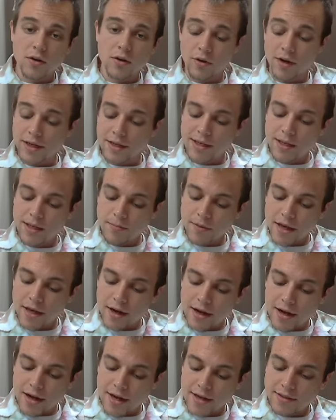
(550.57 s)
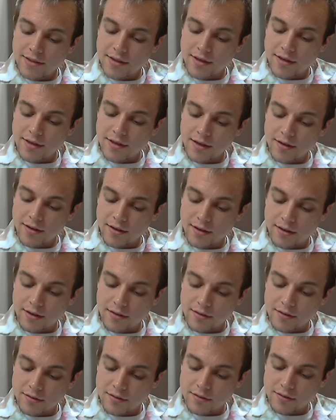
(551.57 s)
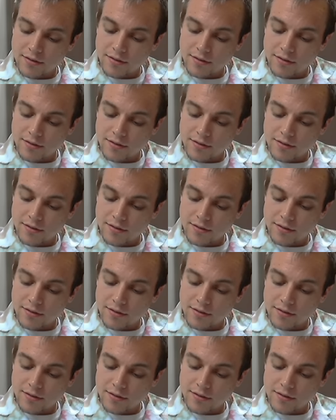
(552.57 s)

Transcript: we're going to keep that IT ending